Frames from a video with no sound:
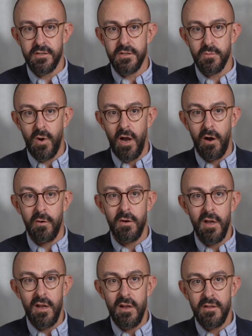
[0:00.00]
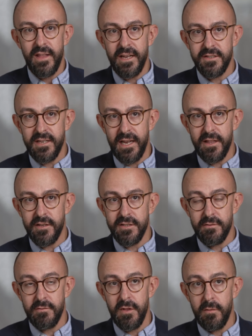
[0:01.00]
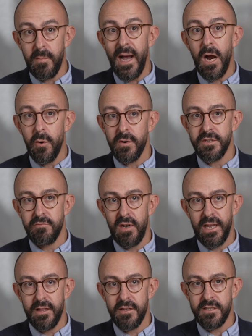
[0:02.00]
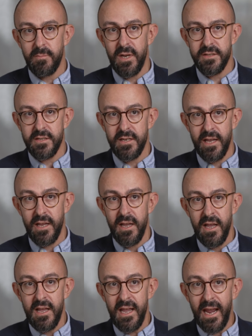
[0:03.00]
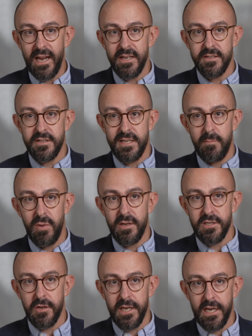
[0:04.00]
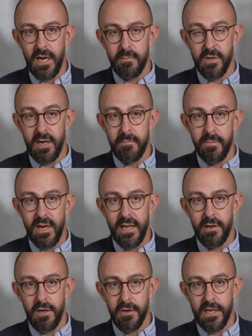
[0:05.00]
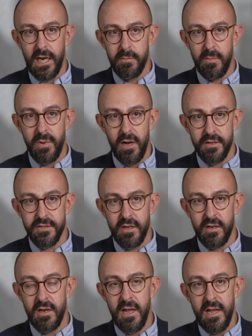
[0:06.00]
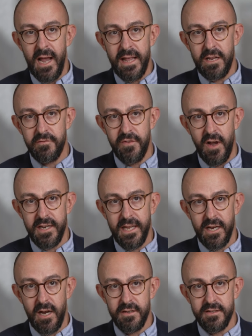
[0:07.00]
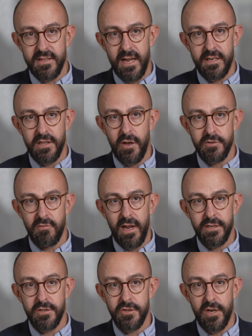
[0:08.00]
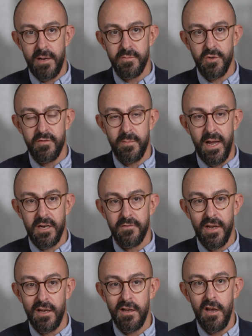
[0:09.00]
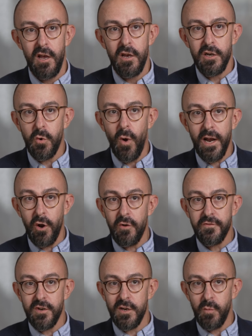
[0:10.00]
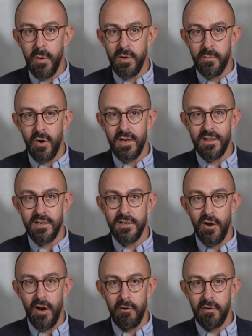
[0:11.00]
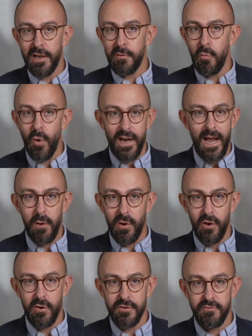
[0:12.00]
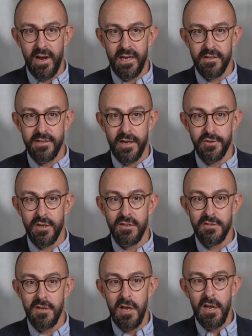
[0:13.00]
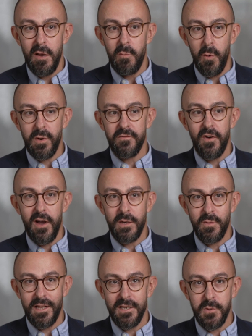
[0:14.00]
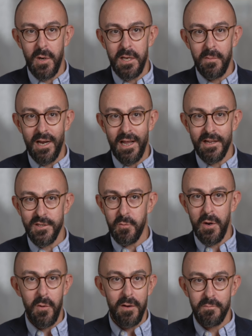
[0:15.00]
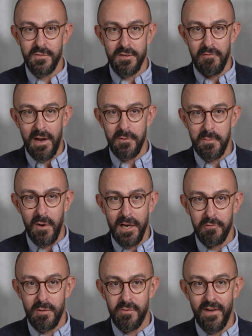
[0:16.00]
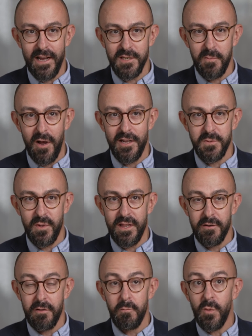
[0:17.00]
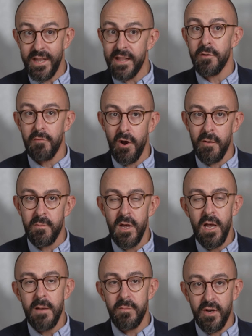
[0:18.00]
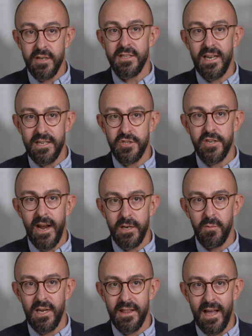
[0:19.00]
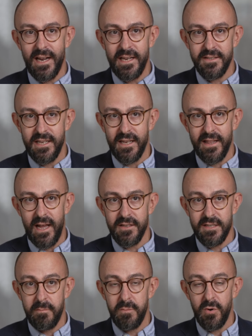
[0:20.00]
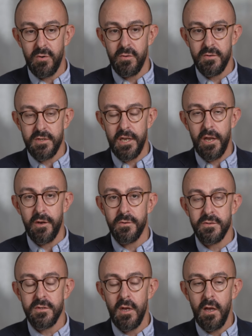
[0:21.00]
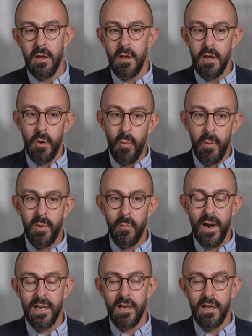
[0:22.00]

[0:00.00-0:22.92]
as well, they see this, the power is really in the simplicity. It is as simple as looking up a company, looking up a person, and then finding and understanding those relationships off the back of it. Quite often we would put in the diary 1 hour long training sessions, but we'd find within 20 minutes we were surrounded by a group of experts within the room, because it is genuinely that easy and that simple to use. When we went